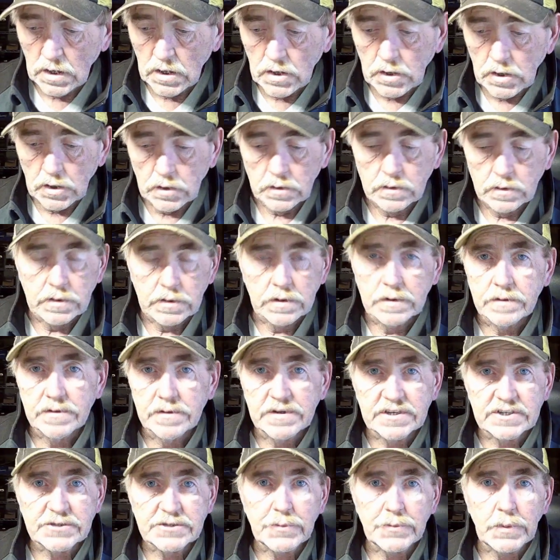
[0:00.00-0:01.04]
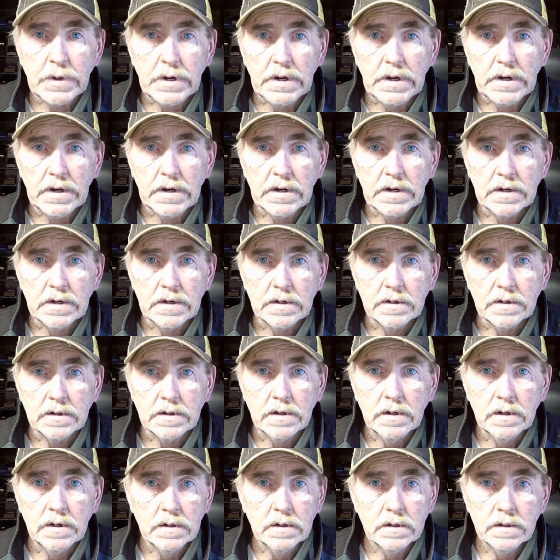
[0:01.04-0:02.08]
earlier this spring
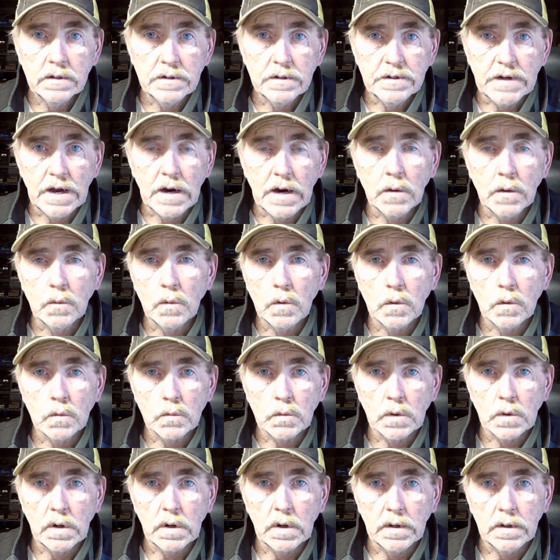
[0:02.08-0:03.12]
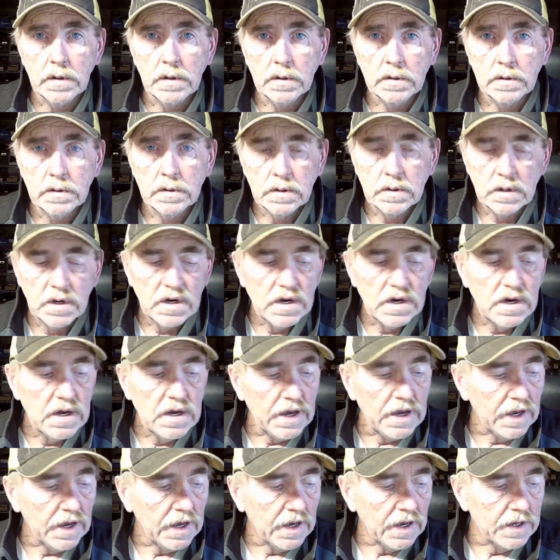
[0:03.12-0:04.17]
and now it won't run.
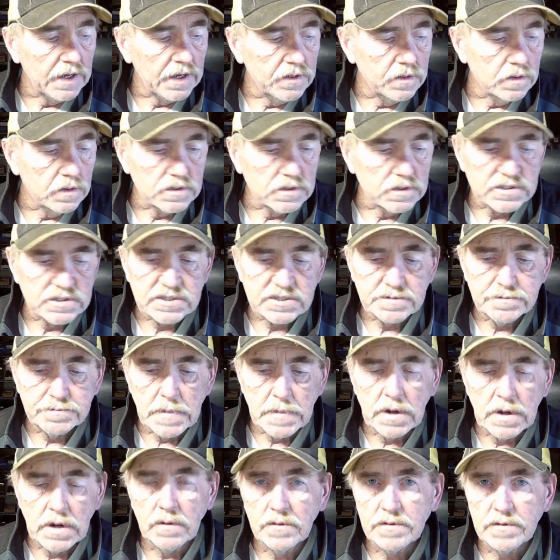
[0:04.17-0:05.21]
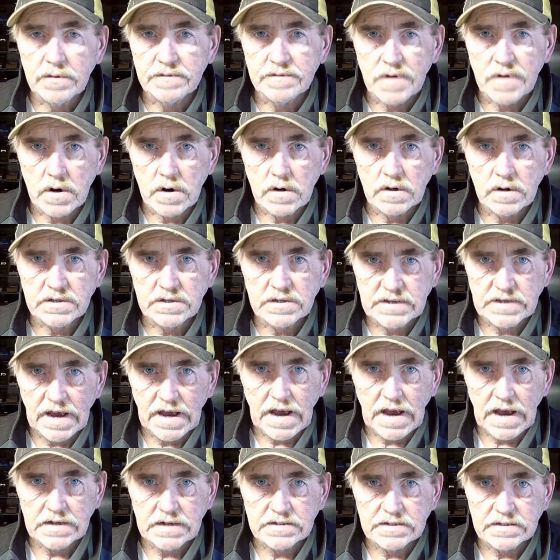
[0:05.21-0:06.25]
And you can smell the varnish
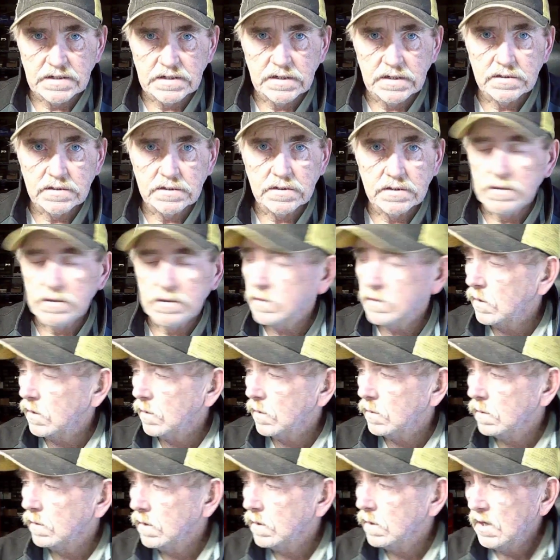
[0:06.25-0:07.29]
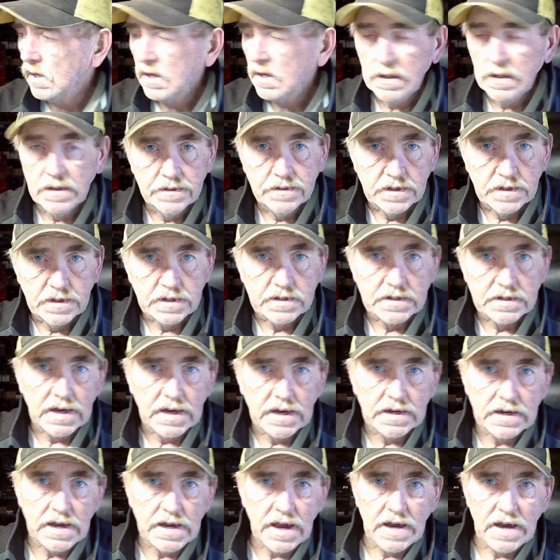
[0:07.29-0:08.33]
gas in it to know that
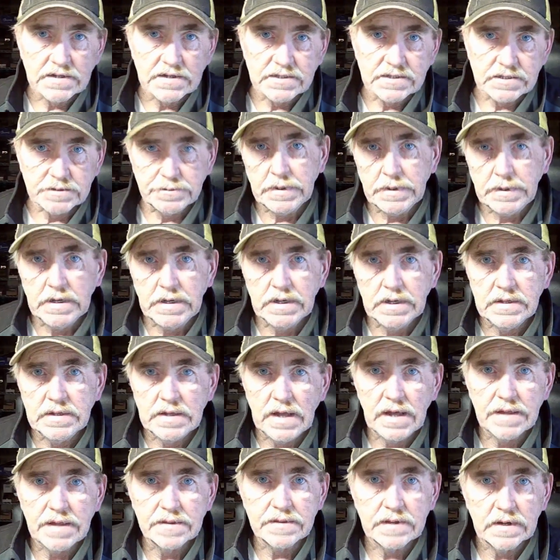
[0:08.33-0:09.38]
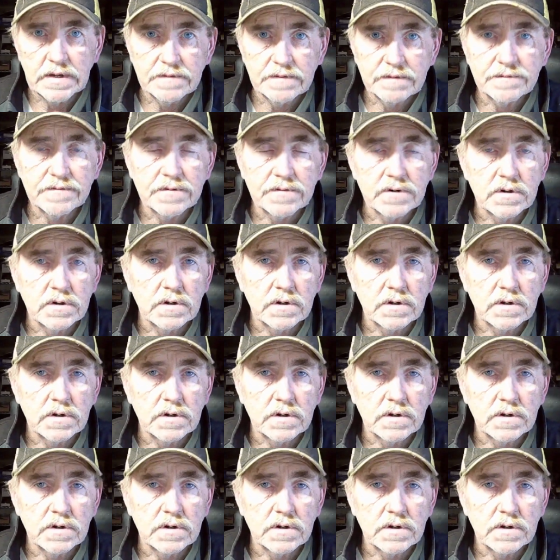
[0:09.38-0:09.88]
that gas has been in that thing for a